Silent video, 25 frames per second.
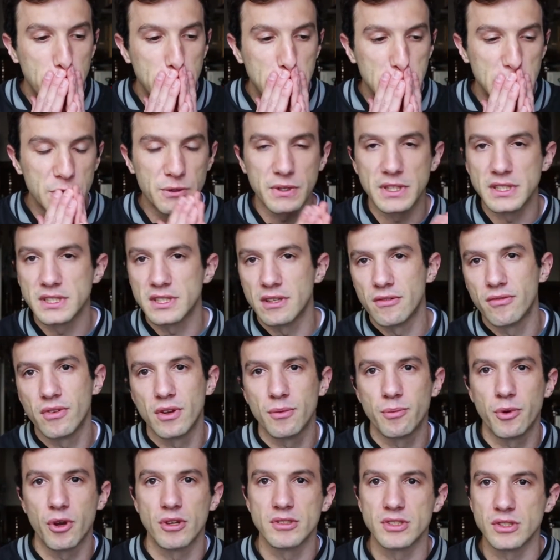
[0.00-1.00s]
between
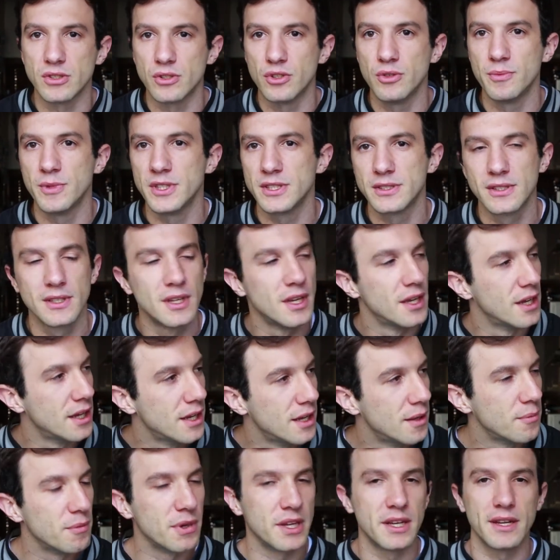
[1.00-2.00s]
cephalopods and humans,
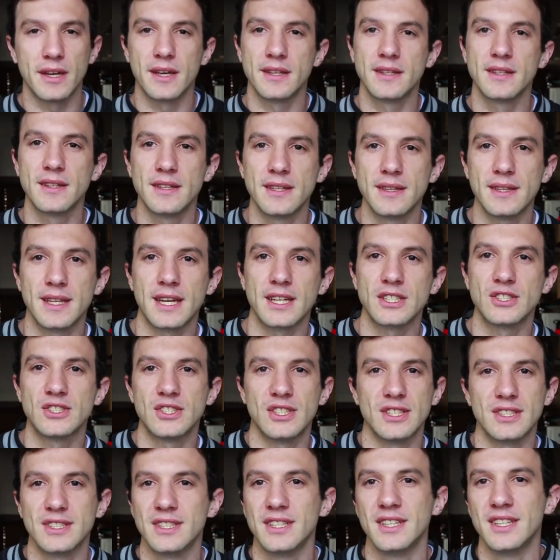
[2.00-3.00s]
but other than that
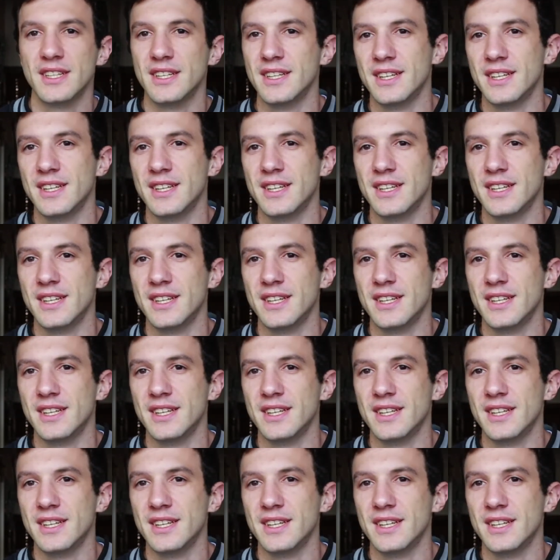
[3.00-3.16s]
shit,